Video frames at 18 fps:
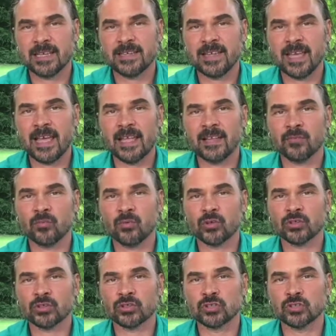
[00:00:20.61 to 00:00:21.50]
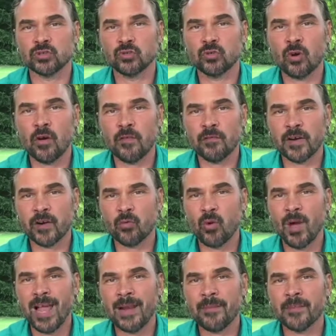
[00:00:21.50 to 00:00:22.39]
that was too
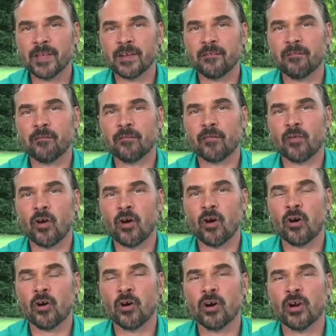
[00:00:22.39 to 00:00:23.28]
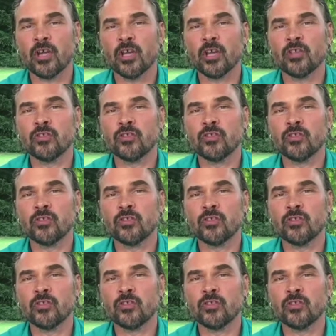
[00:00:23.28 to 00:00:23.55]
overwhelming for